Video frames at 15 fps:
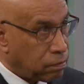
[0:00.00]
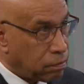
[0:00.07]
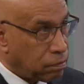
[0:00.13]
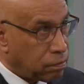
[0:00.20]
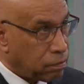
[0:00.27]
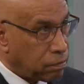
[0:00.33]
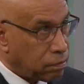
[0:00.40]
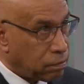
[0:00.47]

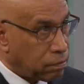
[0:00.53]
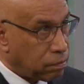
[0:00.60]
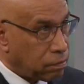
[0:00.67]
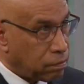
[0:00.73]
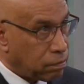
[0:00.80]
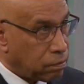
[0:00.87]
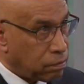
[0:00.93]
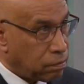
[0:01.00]

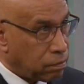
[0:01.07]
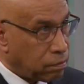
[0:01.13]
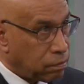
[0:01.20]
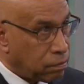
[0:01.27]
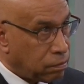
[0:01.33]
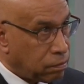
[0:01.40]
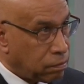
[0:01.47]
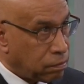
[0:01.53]

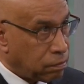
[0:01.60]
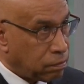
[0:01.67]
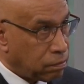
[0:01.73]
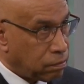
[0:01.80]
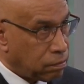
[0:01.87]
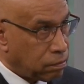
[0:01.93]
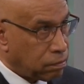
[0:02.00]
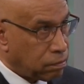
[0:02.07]

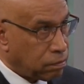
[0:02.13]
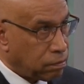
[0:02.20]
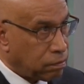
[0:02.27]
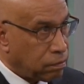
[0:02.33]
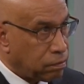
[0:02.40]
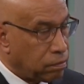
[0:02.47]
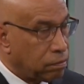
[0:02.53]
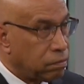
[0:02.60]

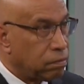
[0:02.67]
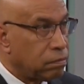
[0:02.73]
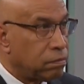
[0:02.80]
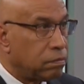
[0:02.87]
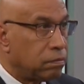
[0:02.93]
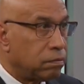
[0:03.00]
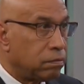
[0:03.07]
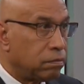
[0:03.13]

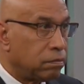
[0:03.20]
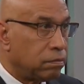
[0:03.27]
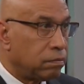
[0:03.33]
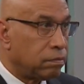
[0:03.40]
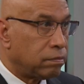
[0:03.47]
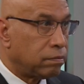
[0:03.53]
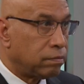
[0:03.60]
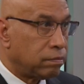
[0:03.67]

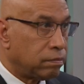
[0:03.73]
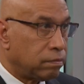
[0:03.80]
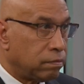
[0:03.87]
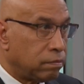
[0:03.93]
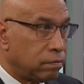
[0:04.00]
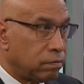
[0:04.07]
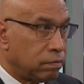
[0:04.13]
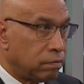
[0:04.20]

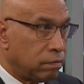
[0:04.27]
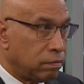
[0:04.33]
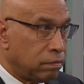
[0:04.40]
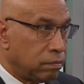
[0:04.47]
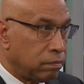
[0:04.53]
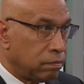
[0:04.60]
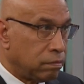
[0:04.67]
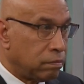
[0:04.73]

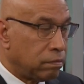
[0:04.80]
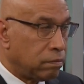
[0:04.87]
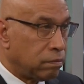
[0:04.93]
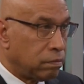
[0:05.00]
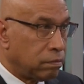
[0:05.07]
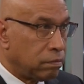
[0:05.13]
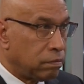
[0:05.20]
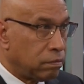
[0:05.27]

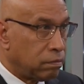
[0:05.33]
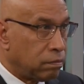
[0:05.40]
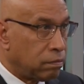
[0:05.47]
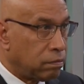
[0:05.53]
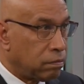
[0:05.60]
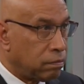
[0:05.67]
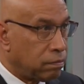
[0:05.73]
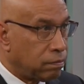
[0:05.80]

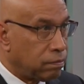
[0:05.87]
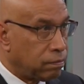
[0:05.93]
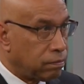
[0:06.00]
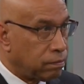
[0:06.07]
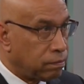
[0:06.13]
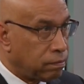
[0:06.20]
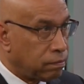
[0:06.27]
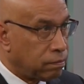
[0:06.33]

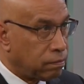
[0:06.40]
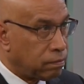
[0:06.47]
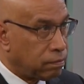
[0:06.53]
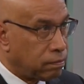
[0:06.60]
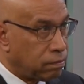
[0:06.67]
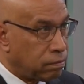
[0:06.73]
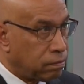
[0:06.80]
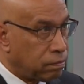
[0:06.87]

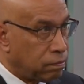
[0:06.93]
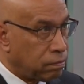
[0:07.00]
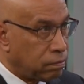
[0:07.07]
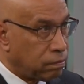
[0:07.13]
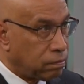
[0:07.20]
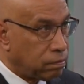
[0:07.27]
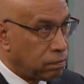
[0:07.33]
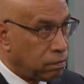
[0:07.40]

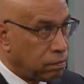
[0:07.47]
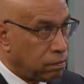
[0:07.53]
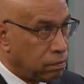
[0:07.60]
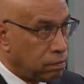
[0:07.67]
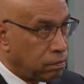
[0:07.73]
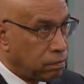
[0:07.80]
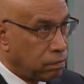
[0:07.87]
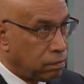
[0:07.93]
(not speaking)